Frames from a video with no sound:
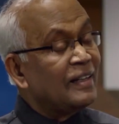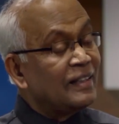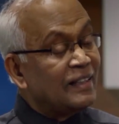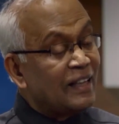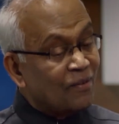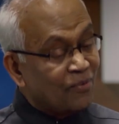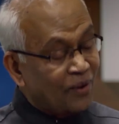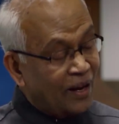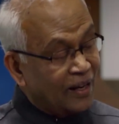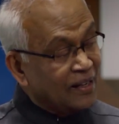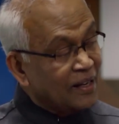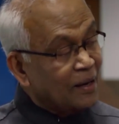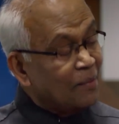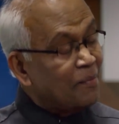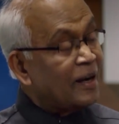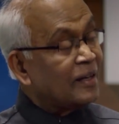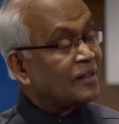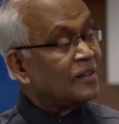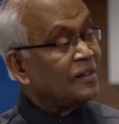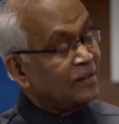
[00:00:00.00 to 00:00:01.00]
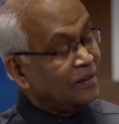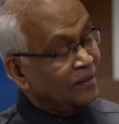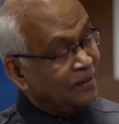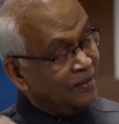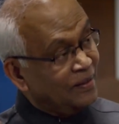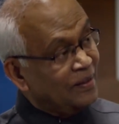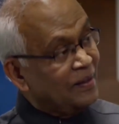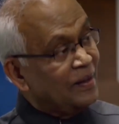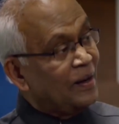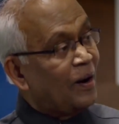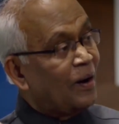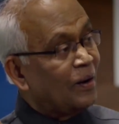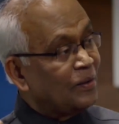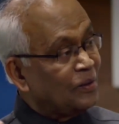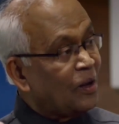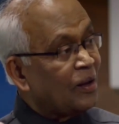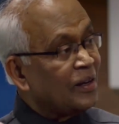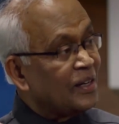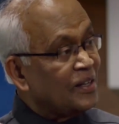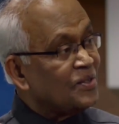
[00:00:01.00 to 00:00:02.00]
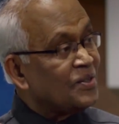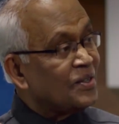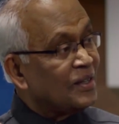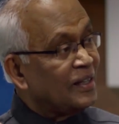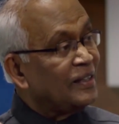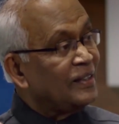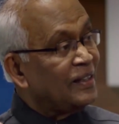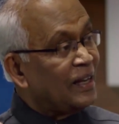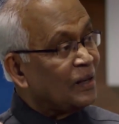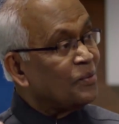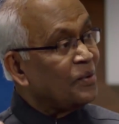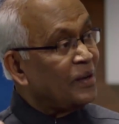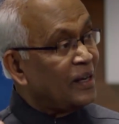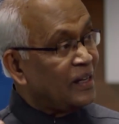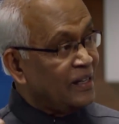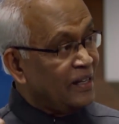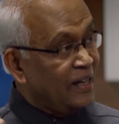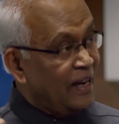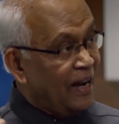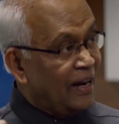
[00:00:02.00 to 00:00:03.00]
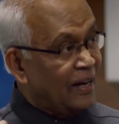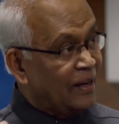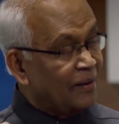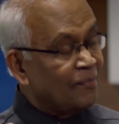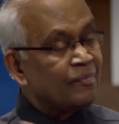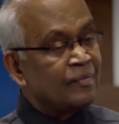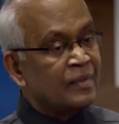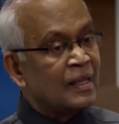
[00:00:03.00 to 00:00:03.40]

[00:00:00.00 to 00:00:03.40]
they are filing a patent on knowledge that we already had.